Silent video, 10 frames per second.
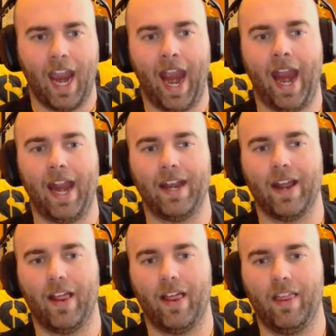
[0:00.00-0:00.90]
And
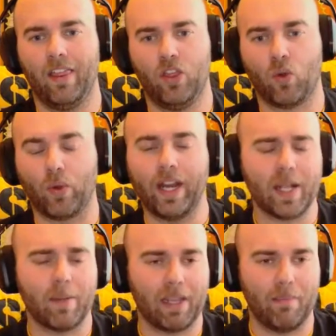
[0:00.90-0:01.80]
the
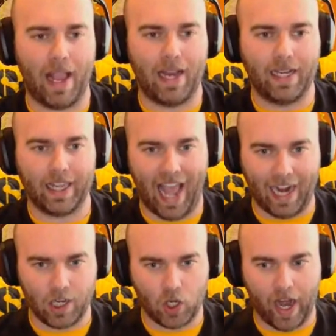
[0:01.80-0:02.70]
reason I'm commending
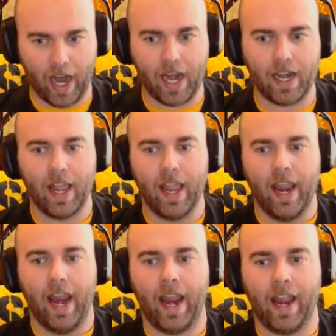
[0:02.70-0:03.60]
that trade
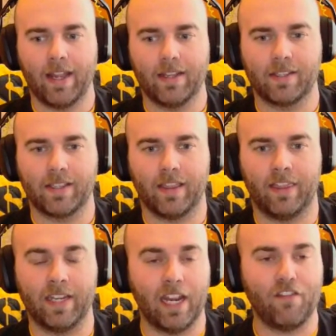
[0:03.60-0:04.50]
is
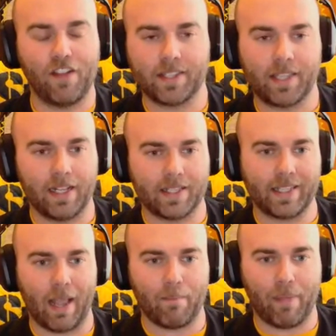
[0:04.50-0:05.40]
the defense didn't
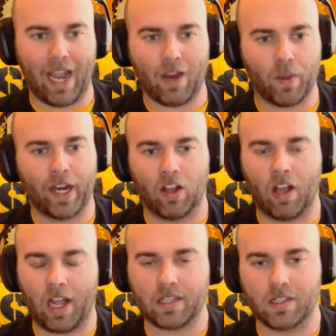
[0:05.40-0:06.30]
step back when it
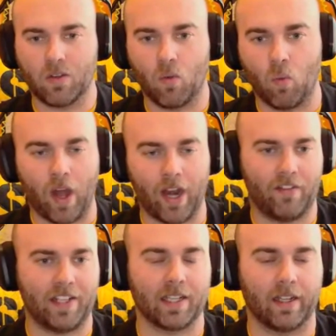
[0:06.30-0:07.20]
lost one
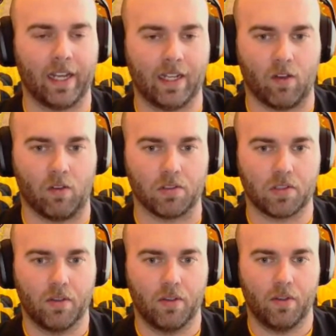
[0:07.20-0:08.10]
of its elite
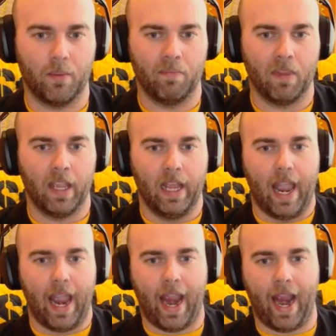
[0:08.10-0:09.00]
totals.
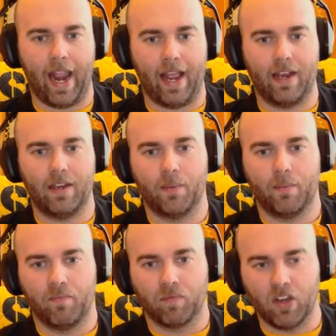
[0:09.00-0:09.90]
And
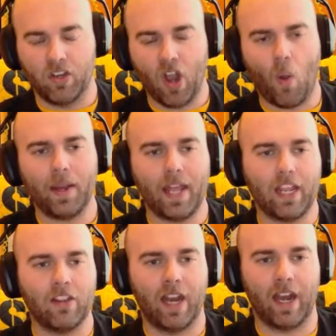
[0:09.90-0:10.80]
knowing
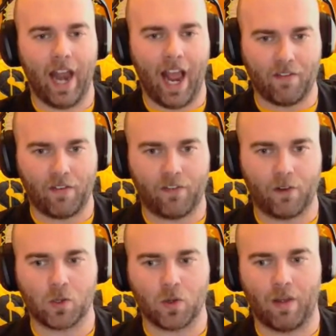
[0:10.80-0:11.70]
that you didn't have a
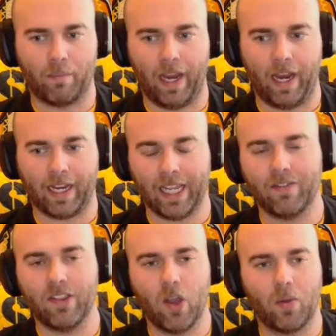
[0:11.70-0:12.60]
first-round pick,
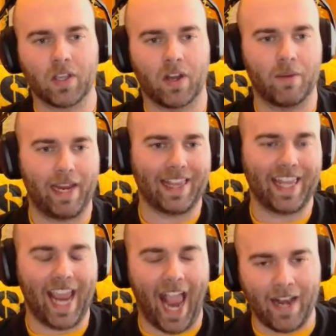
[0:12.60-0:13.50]
even though it's going to be at
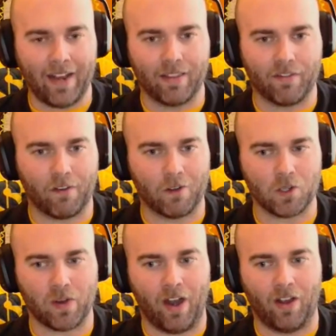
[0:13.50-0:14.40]
the end of the
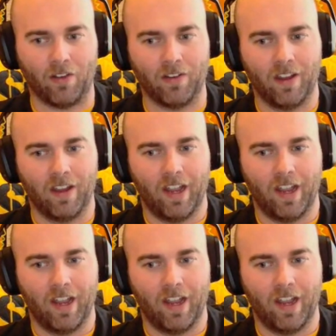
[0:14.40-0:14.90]
first round,